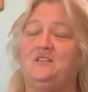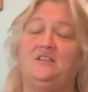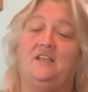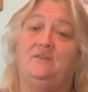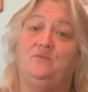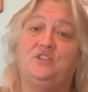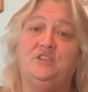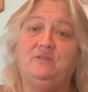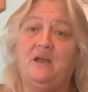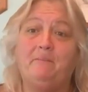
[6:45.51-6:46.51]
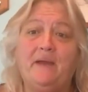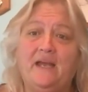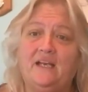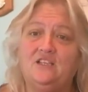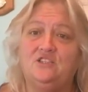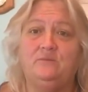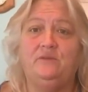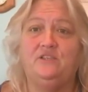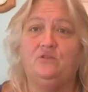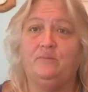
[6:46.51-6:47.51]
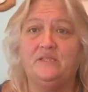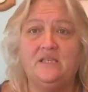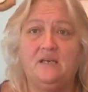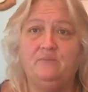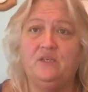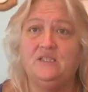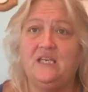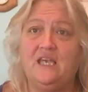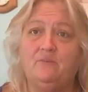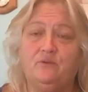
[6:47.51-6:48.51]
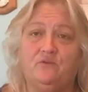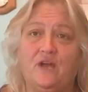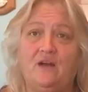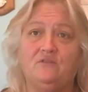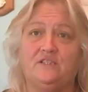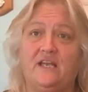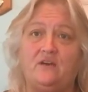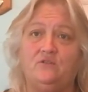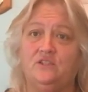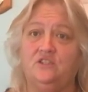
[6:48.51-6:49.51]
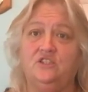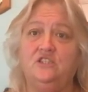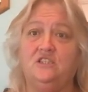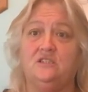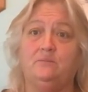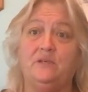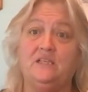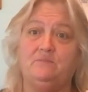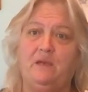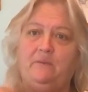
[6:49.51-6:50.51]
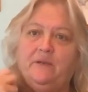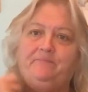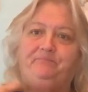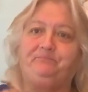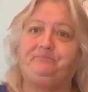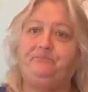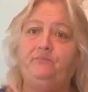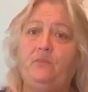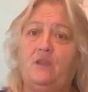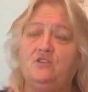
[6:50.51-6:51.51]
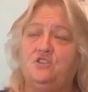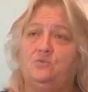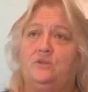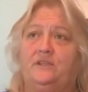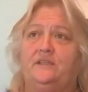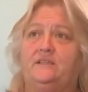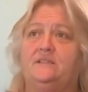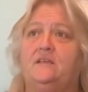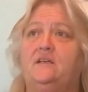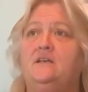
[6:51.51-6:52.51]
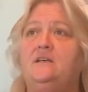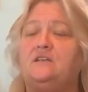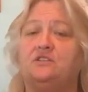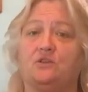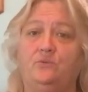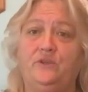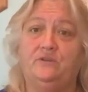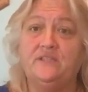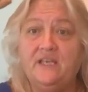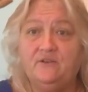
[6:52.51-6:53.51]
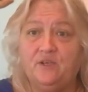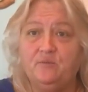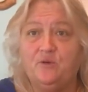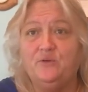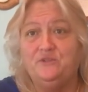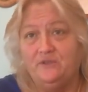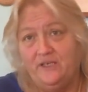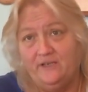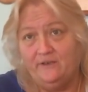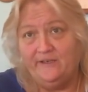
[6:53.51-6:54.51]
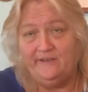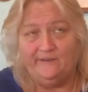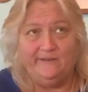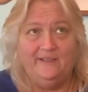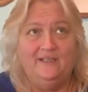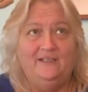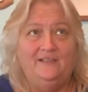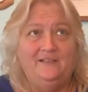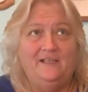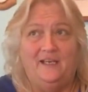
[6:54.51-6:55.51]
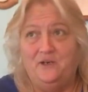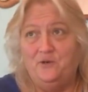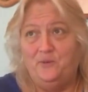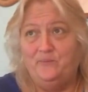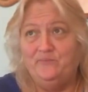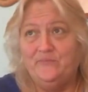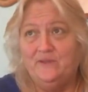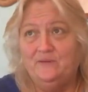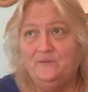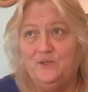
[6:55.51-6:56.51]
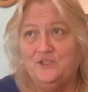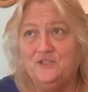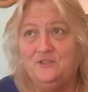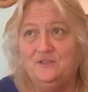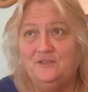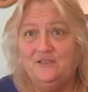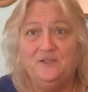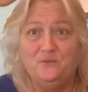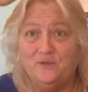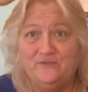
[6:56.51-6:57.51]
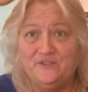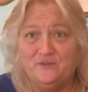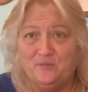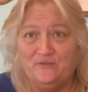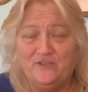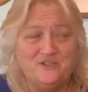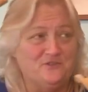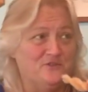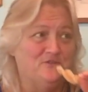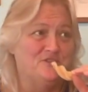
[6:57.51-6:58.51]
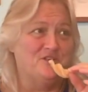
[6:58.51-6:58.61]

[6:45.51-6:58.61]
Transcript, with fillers: And then when she'd come back, she'd be so upset because they kept her for hours and hours. And she's just the biggest baby. She really is. So we don't take her anymore. We do her here, here at home, which neither one of us are professionals for